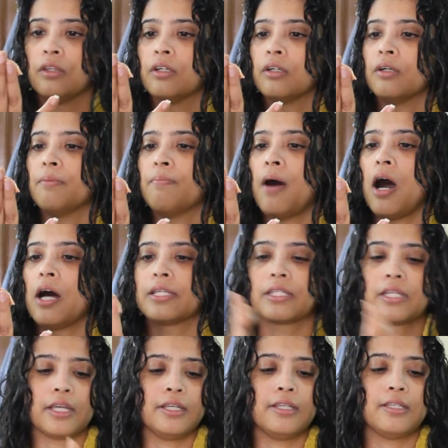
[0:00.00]
the
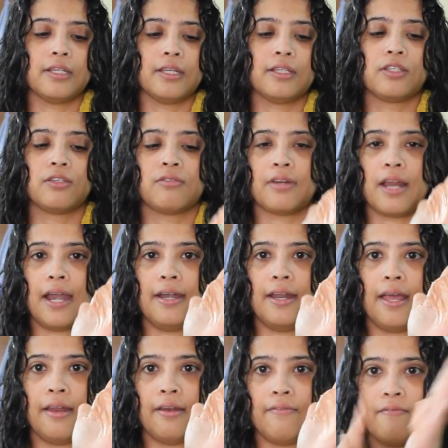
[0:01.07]
mask is. It's
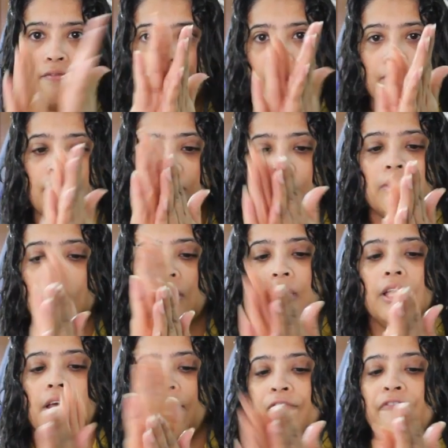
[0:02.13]
red and
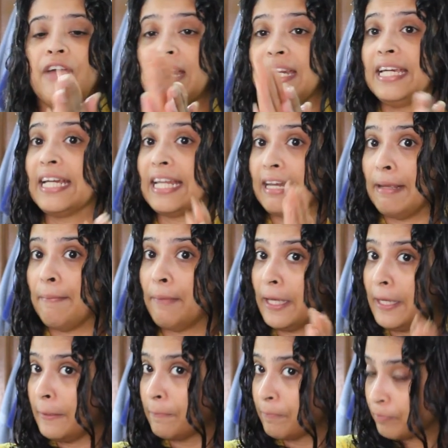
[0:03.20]
very
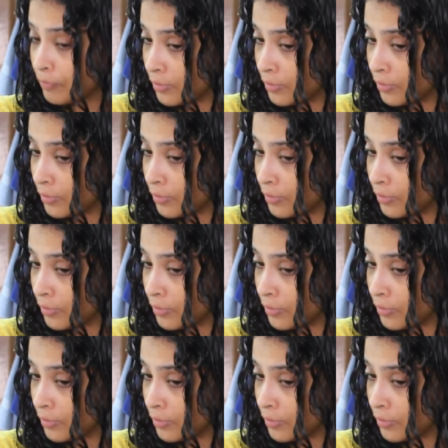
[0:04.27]
creamy.